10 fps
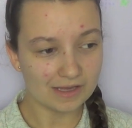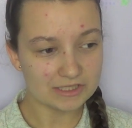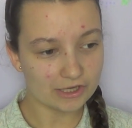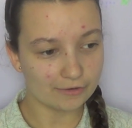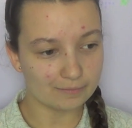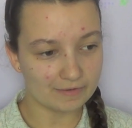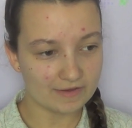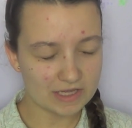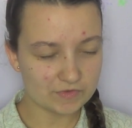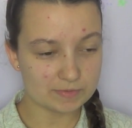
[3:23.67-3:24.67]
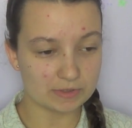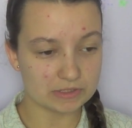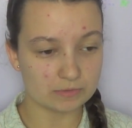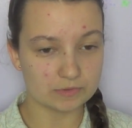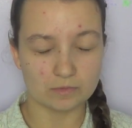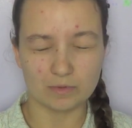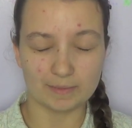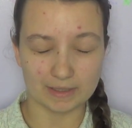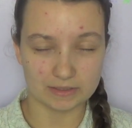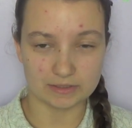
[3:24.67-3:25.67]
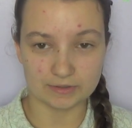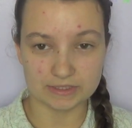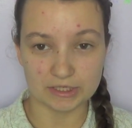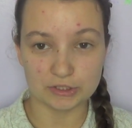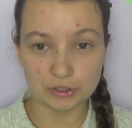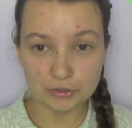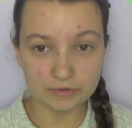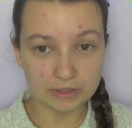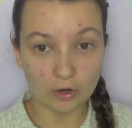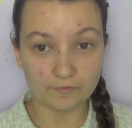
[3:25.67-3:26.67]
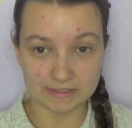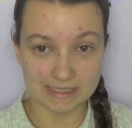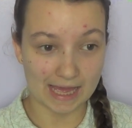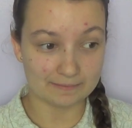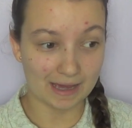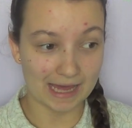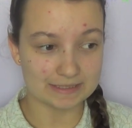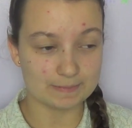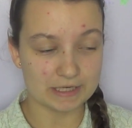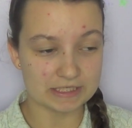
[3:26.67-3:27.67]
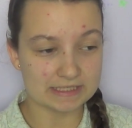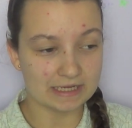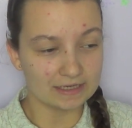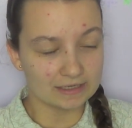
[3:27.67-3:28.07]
So my first response was, well, what am I going to do? Because I knew the office had pads, but I just